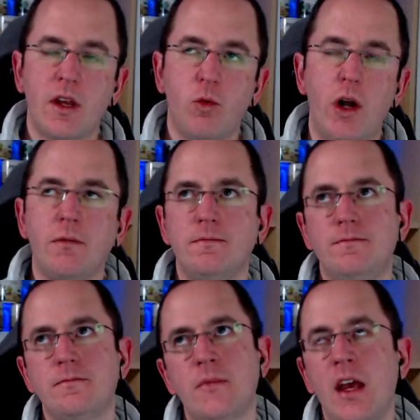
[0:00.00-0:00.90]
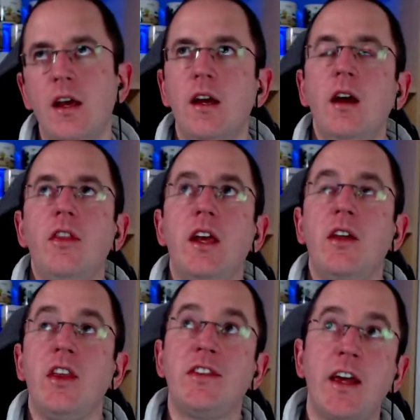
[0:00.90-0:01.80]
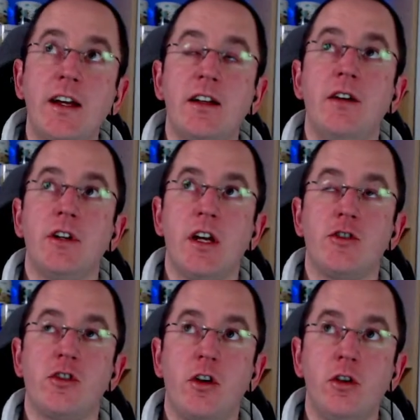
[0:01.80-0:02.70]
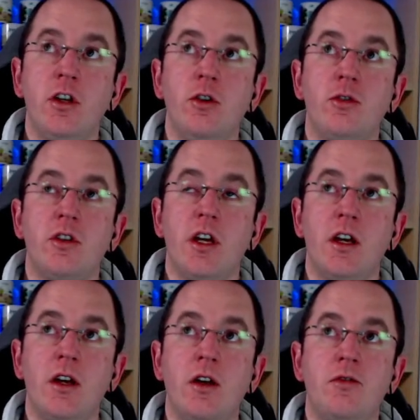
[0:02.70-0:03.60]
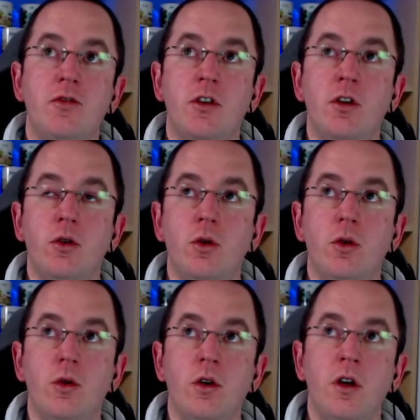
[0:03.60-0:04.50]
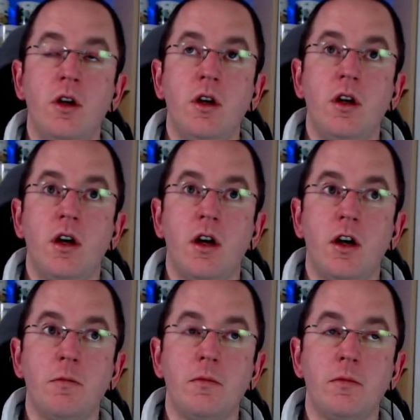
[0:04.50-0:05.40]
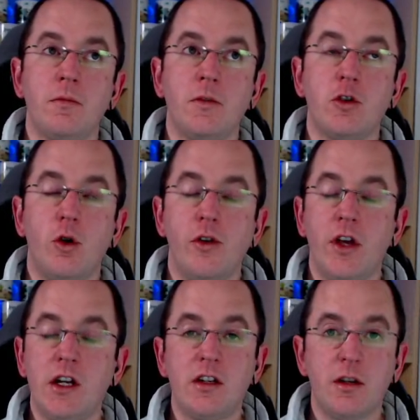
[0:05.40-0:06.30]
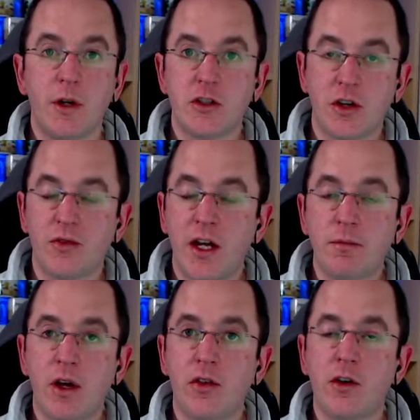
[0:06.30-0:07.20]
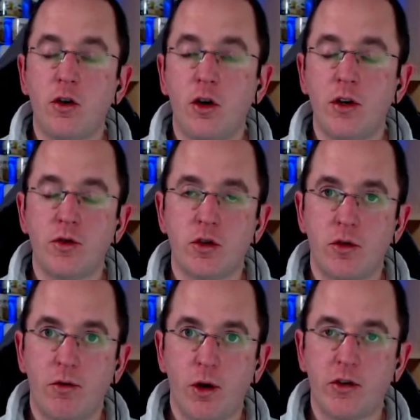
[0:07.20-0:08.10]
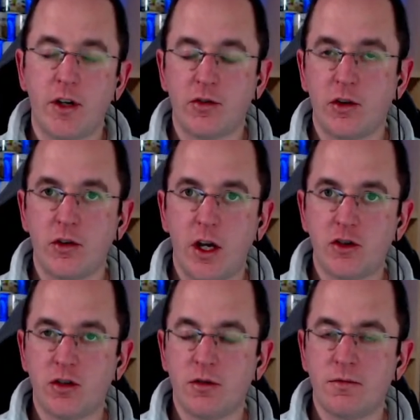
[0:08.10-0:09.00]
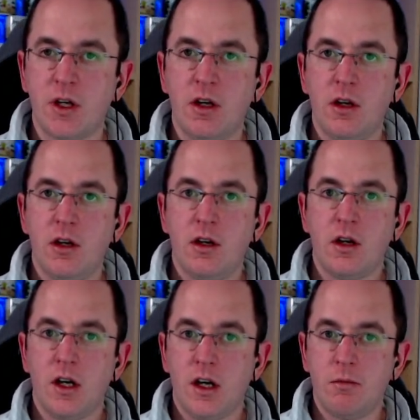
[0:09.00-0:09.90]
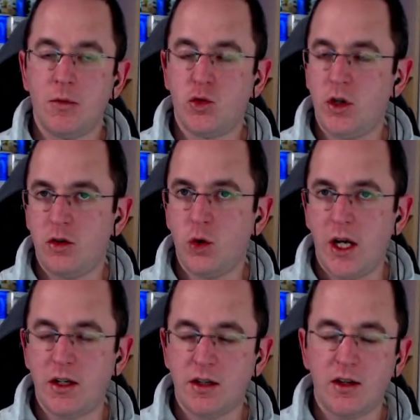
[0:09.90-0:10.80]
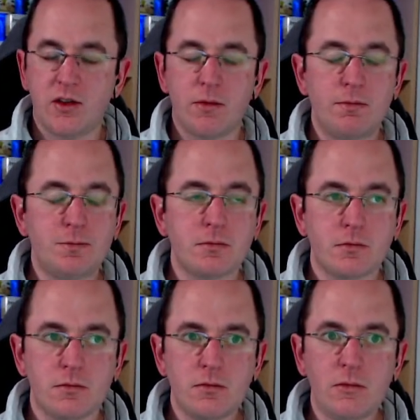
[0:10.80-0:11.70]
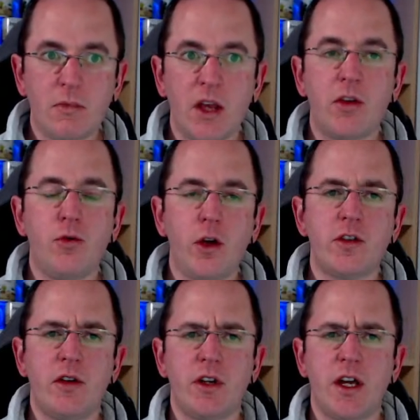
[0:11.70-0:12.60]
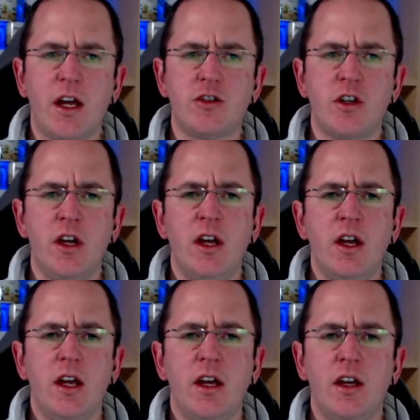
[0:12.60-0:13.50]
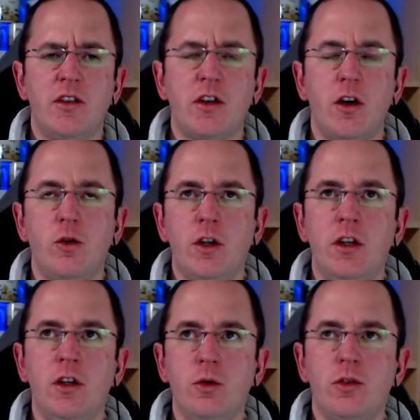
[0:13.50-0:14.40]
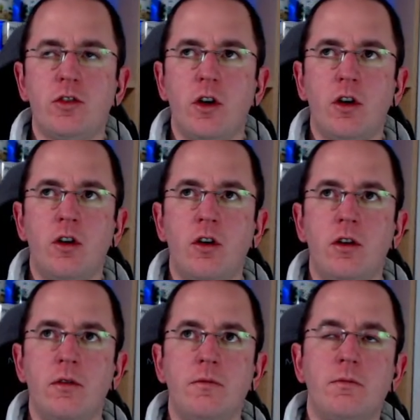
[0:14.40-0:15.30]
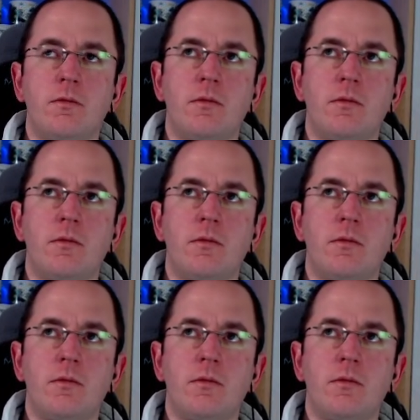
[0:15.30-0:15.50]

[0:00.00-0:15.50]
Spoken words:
well, the second level cache is only used if you call the entity manager find method or if you traverse an association between two entities. The first level cache is only used on,